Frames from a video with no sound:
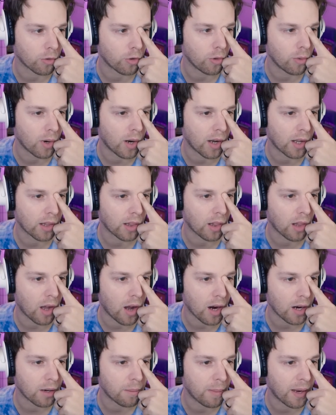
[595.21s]
To
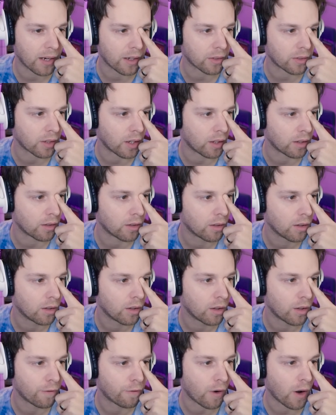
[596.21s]
unlock Mega Satan,
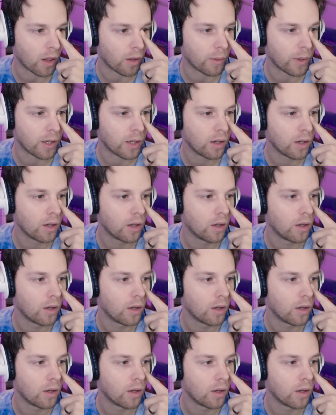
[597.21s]
the following